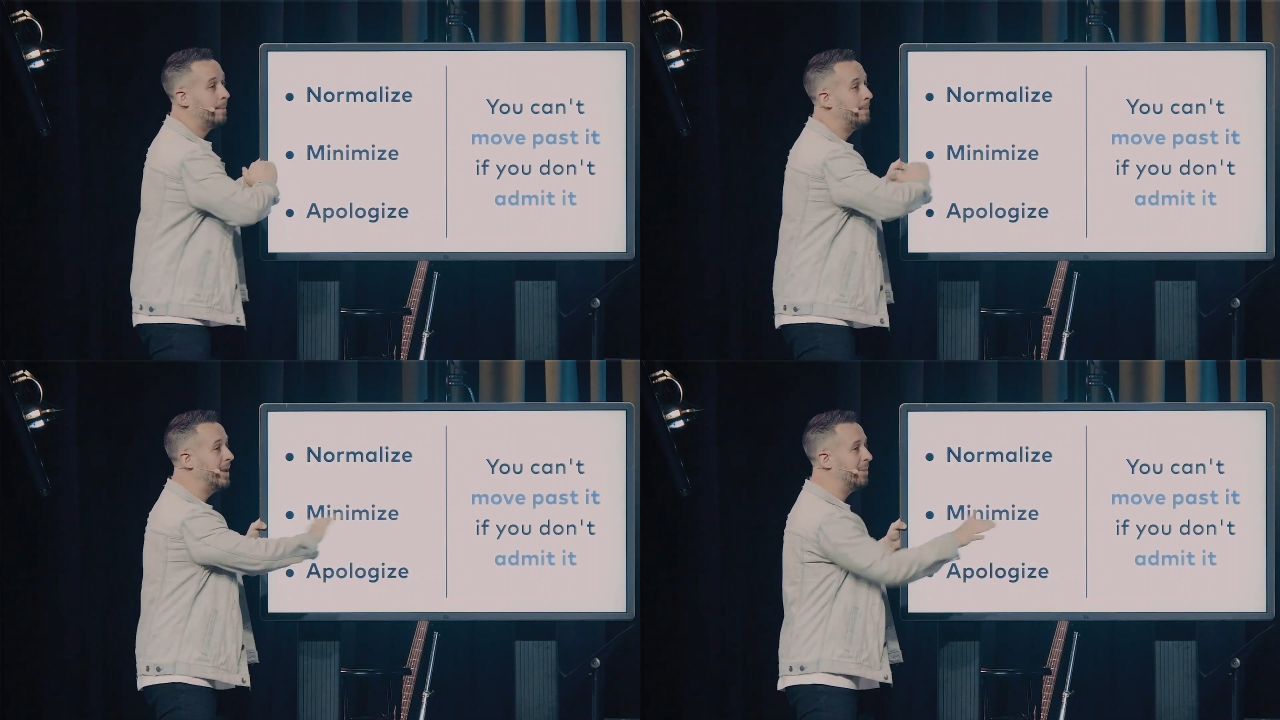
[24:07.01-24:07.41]

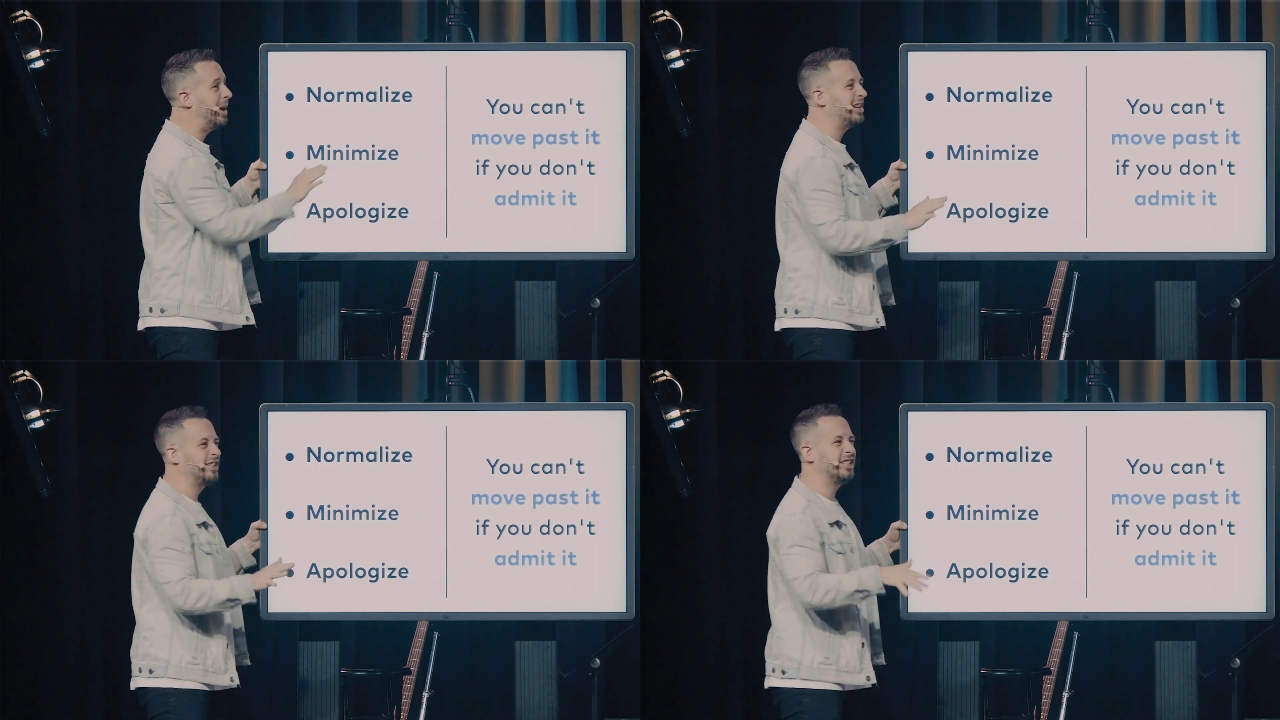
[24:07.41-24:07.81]

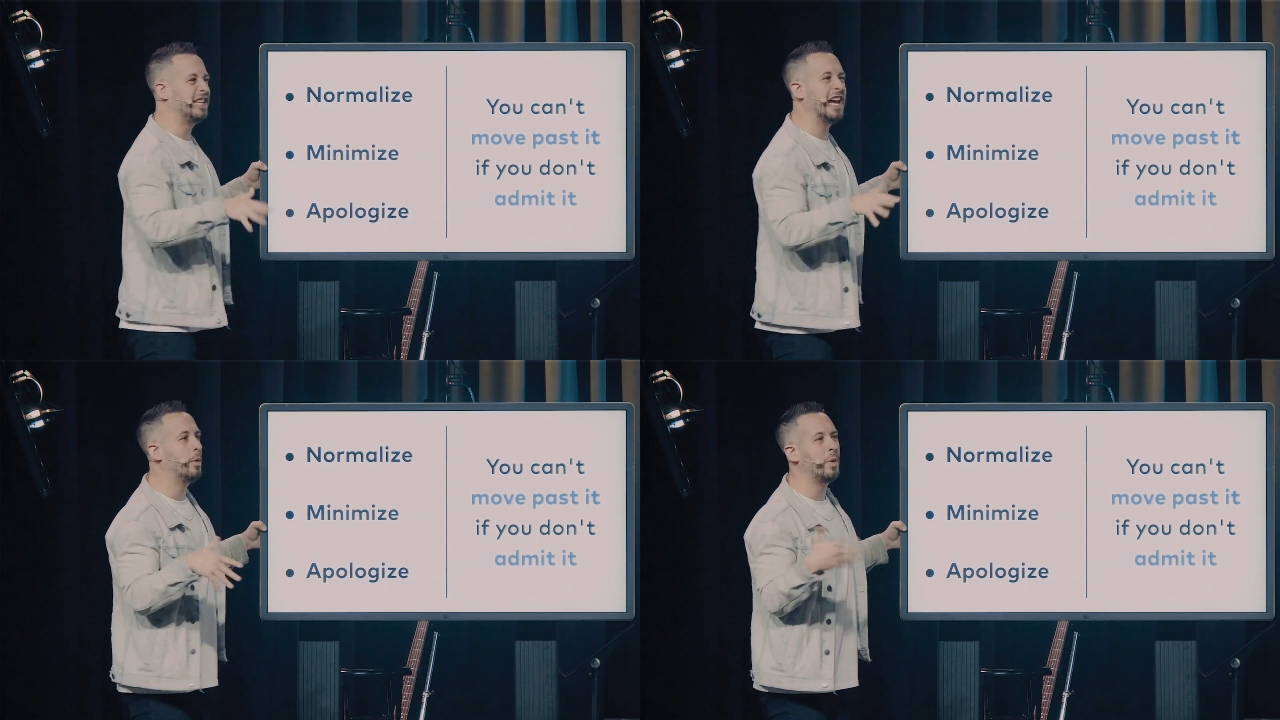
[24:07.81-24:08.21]
Minimizing,
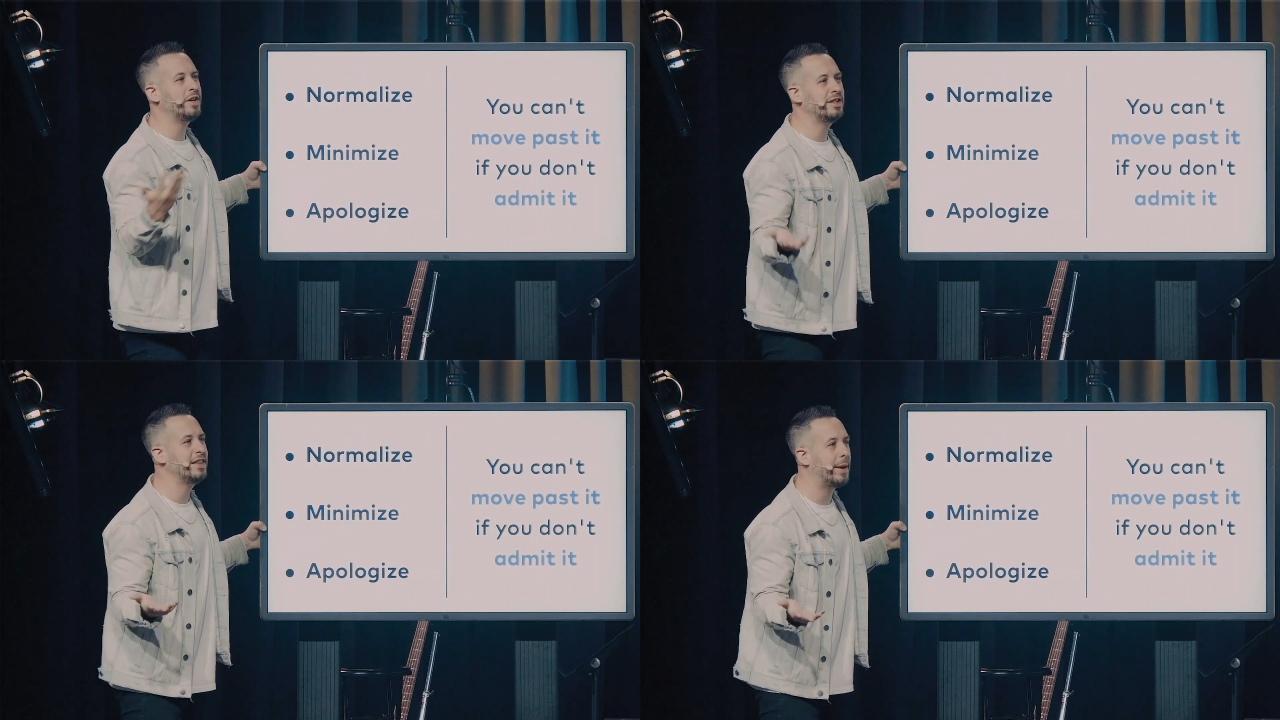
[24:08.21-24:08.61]
saying it
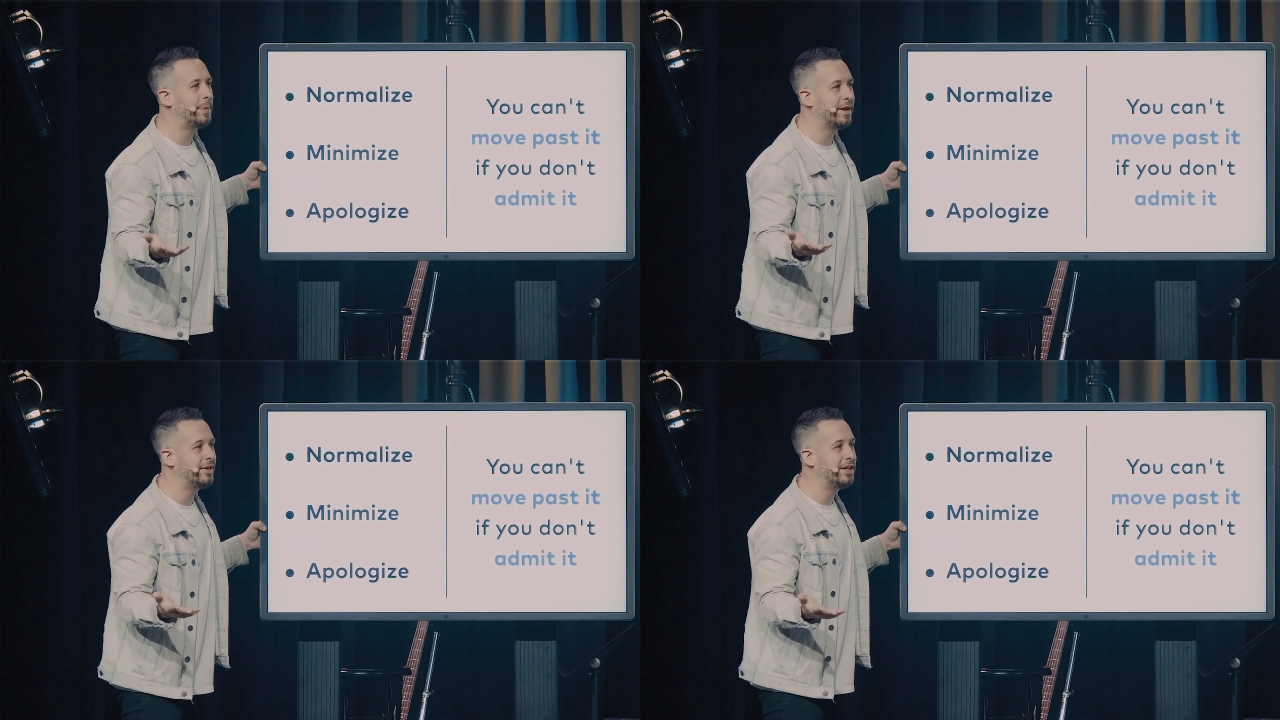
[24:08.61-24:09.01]
wasn't that big of a